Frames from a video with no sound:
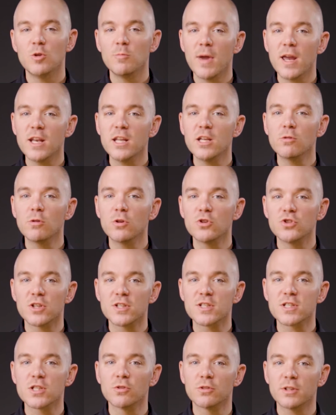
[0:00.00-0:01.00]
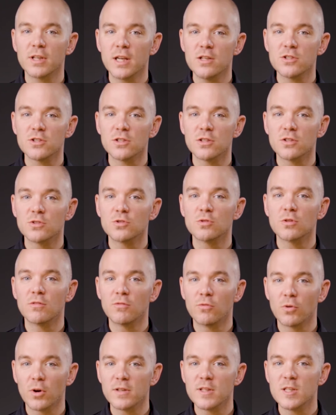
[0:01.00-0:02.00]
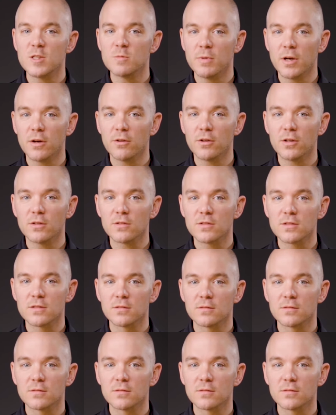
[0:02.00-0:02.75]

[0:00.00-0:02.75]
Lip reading: You may need to adjust the location to avoid these barriers.